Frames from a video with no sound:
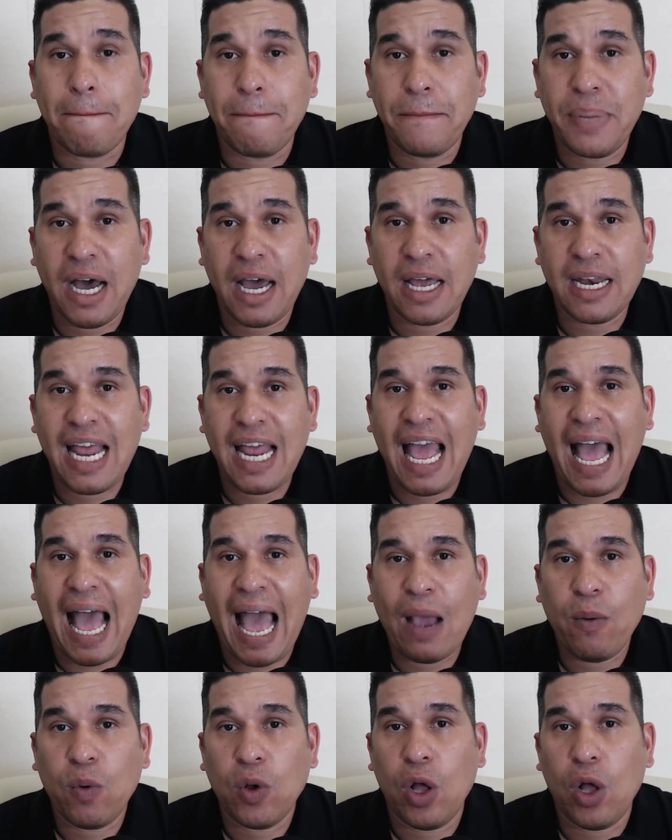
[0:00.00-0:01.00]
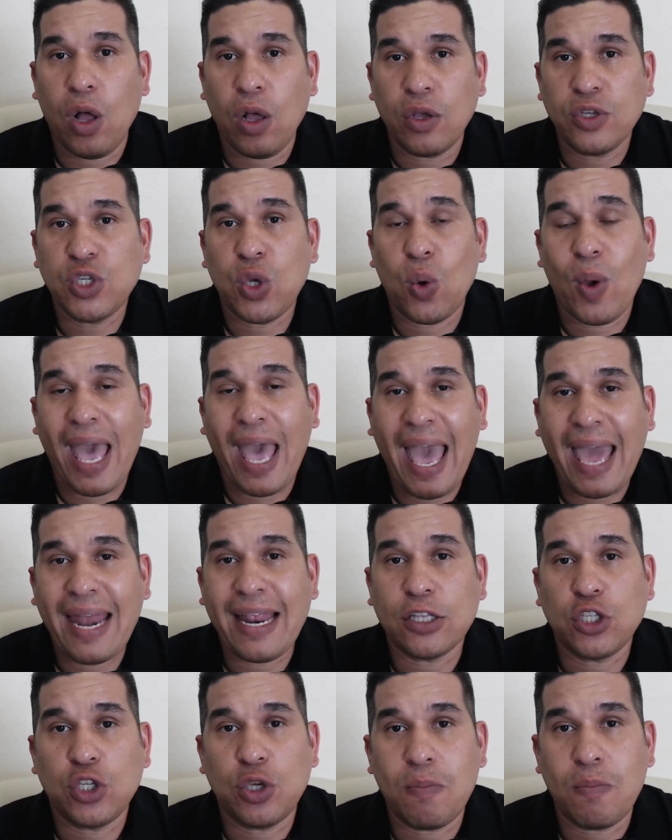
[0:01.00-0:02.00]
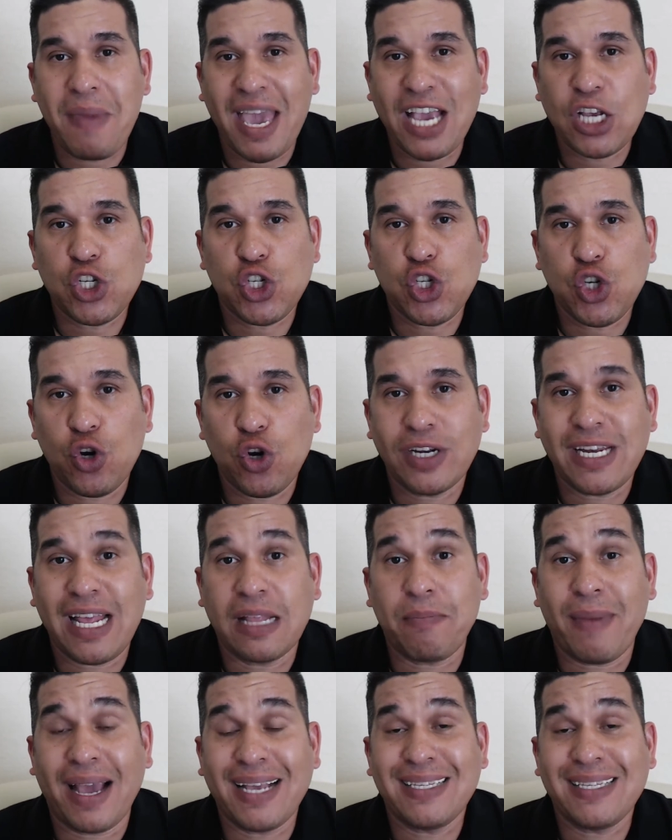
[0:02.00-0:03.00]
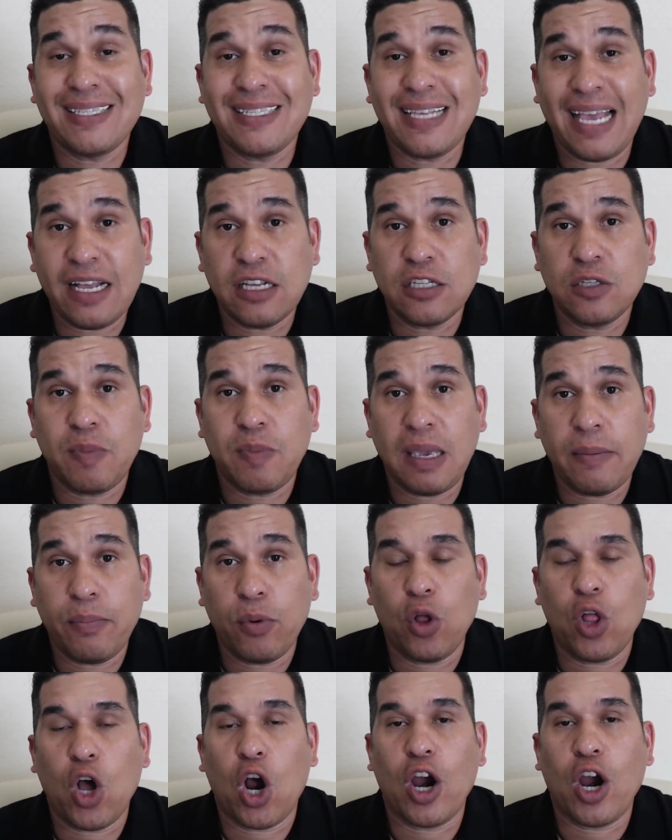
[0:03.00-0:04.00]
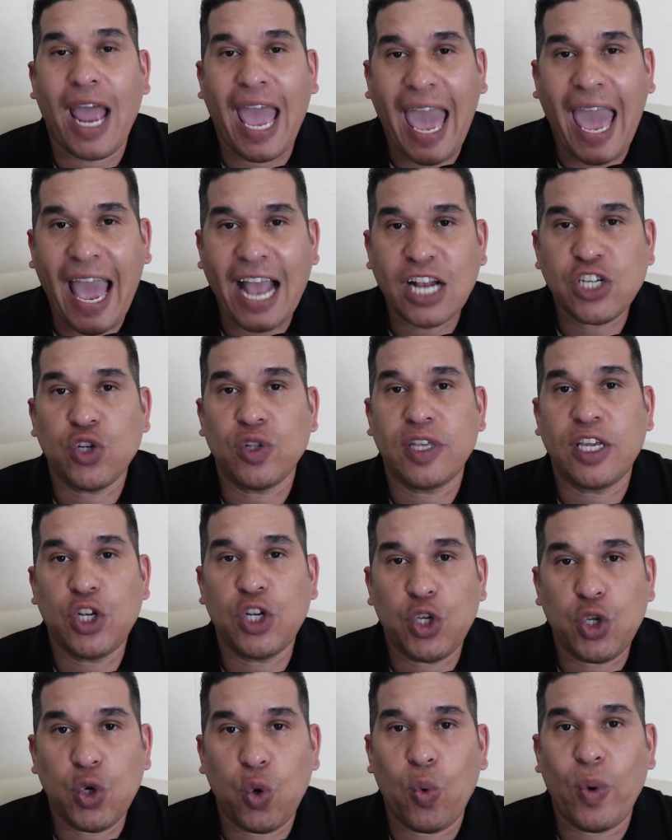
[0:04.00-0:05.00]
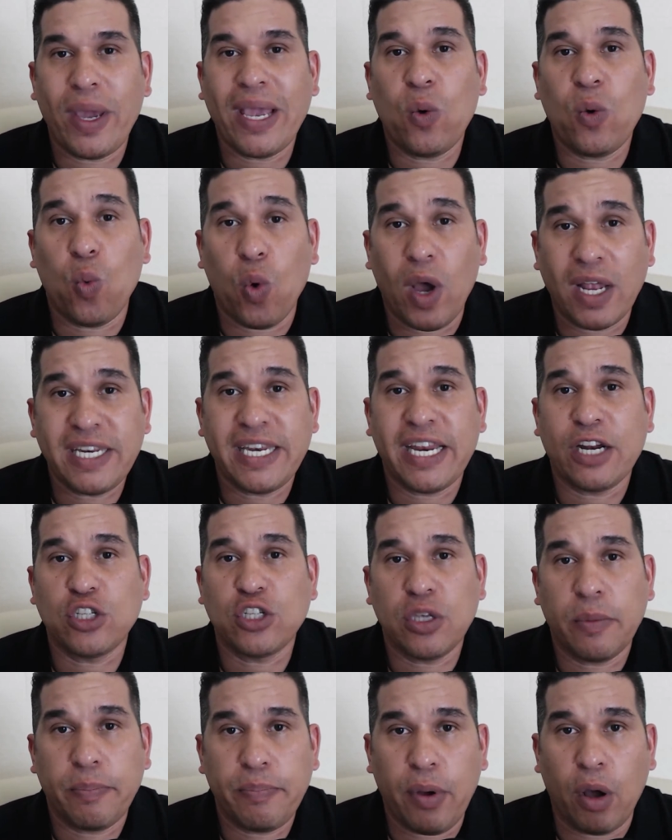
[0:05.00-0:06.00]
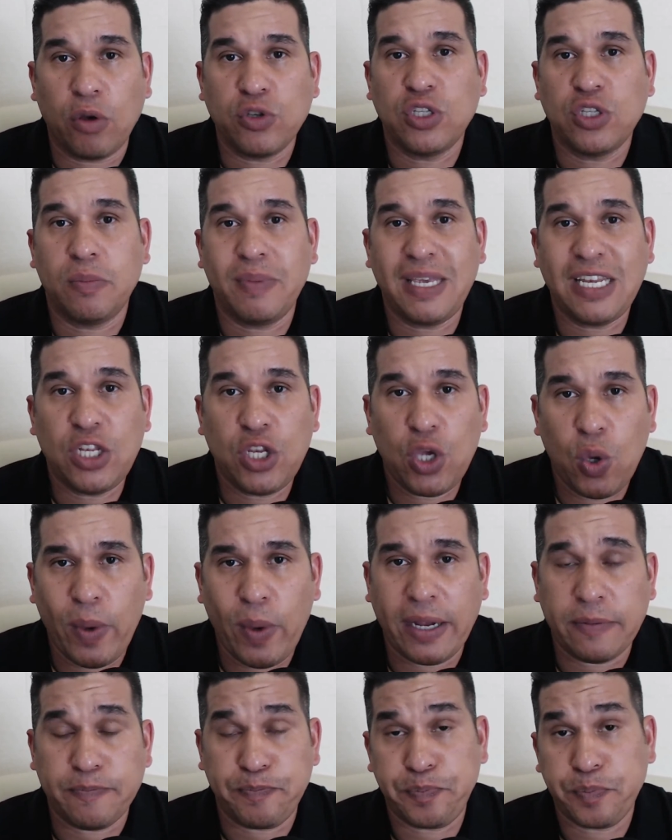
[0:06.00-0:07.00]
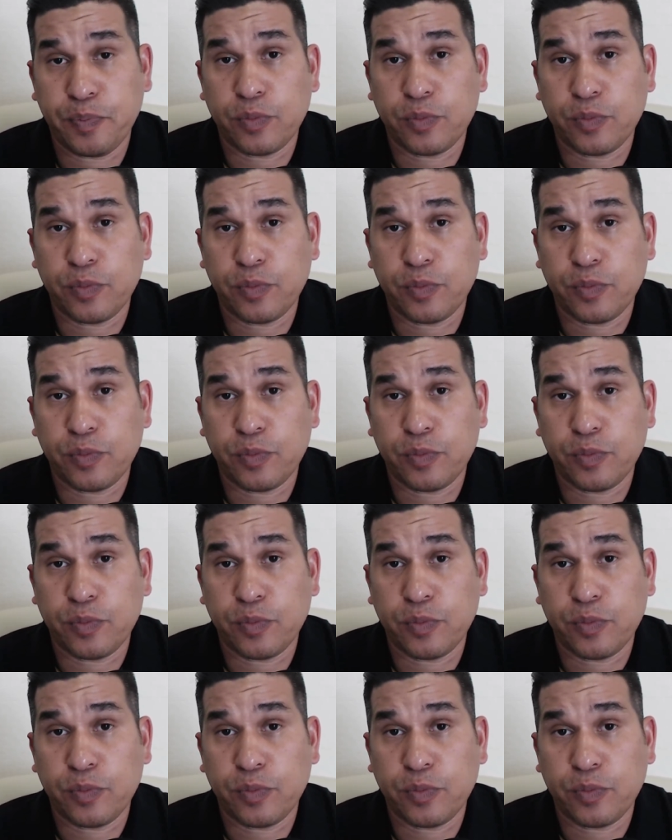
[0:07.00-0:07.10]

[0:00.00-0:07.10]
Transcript: But I will also add it to make sure that my salespeople are actually doing what they're supposed to be doing.